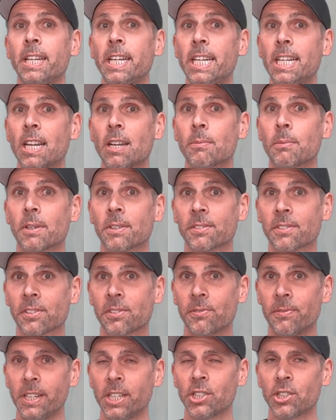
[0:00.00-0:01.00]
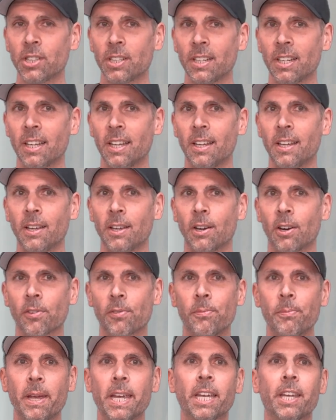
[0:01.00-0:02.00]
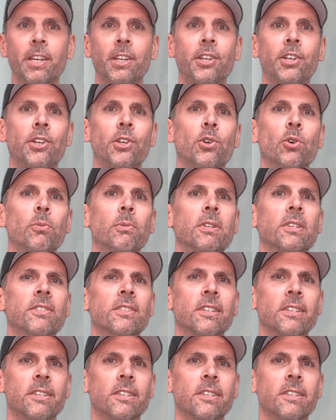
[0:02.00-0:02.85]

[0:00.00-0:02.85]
Elon Musk's vision of making humans a